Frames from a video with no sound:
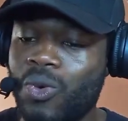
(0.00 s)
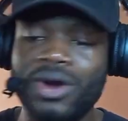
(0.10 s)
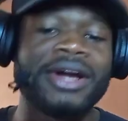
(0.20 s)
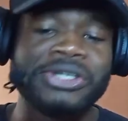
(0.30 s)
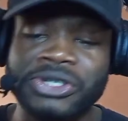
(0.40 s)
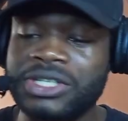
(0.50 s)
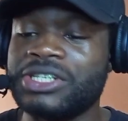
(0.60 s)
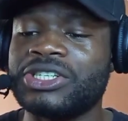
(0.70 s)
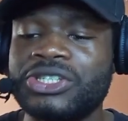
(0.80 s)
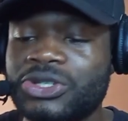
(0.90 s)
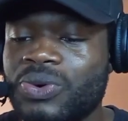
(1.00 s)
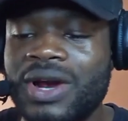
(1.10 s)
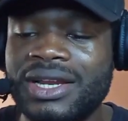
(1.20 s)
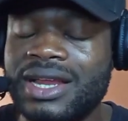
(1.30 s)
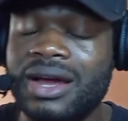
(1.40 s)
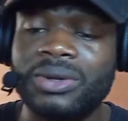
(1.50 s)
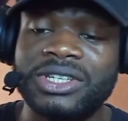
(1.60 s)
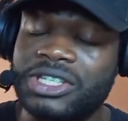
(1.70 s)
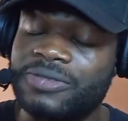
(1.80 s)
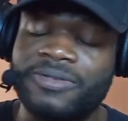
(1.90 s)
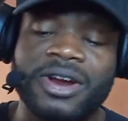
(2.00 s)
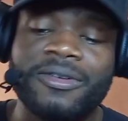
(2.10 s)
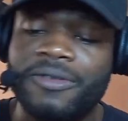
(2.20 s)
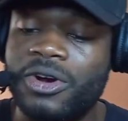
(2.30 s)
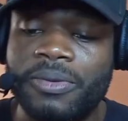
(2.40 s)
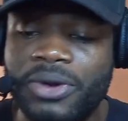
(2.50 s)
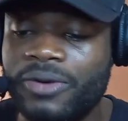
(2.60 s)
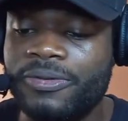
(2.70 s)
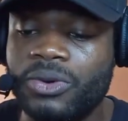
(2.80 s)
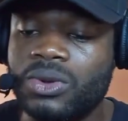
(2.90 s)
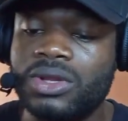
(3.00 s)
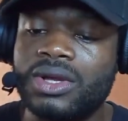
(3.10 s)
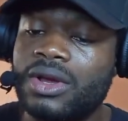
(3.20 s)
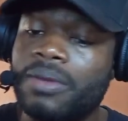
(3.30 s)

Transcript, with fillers: what i just listened to right now this is very very beautiful